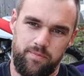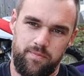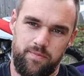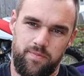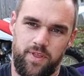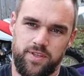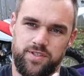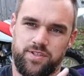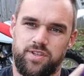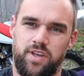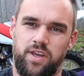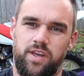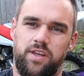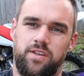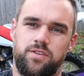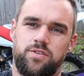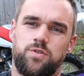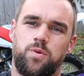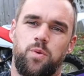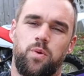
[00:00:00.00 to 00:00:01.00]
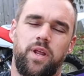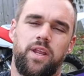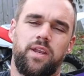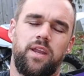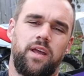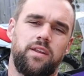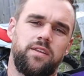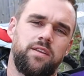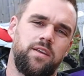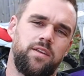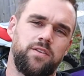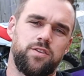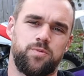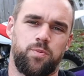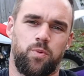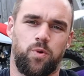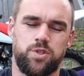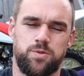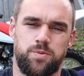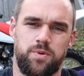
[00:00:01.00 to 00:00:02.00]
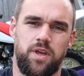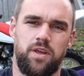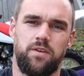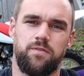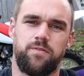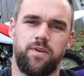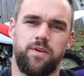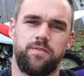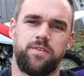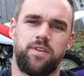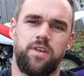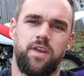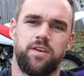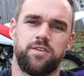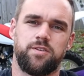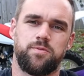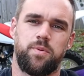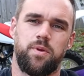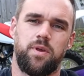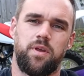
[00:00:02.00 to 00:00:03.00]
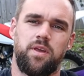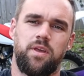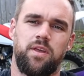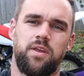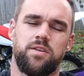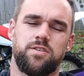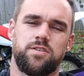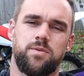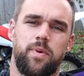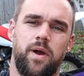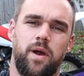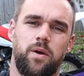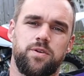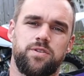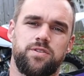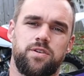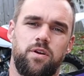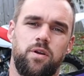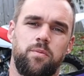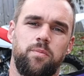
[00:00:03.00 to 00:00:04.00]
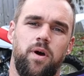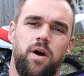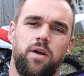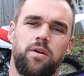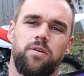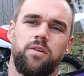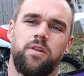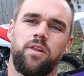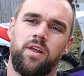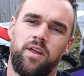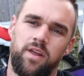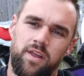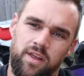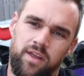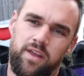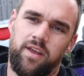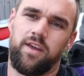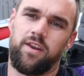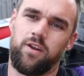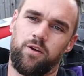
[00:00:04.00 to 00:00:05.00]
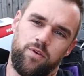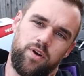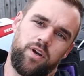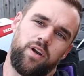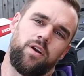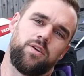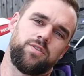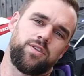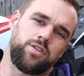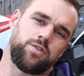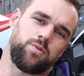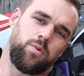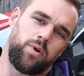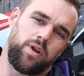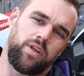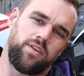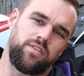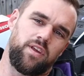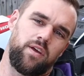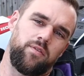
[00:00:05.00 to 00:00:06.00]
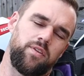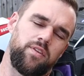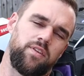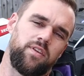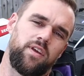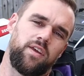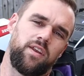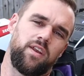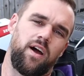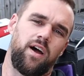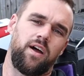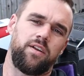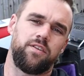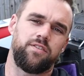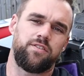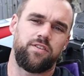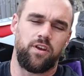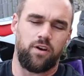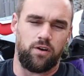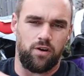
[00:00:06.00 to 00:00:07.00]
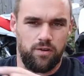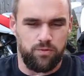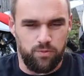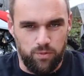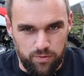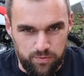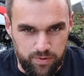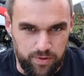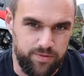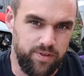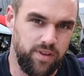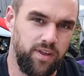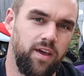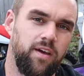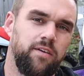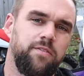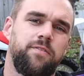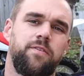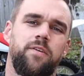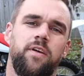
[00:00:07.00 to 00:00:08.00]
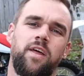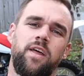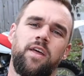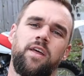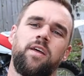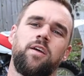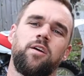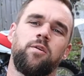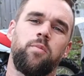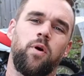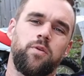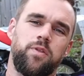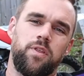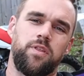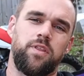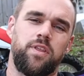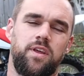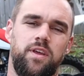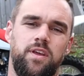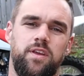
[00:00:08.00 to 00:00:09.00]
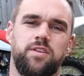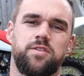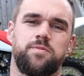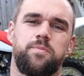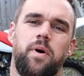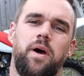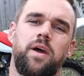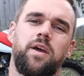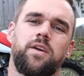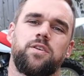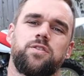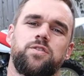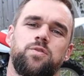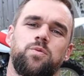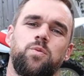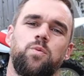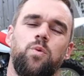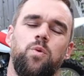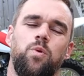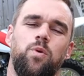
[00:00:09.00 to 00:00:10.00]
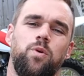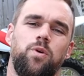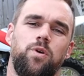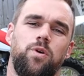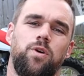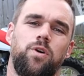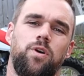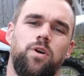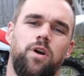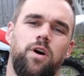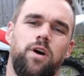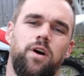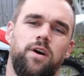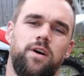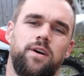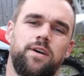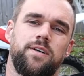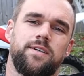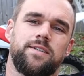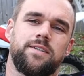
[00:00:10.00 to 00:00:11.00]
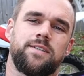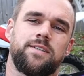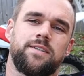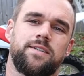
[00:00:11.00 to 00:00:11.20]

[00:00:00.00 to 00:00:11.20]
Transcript: This is a 2019 Sportsman 850 SP, it's the power steering model, and over here is a 2017 Honda CRF 150F. Both of these bikes were,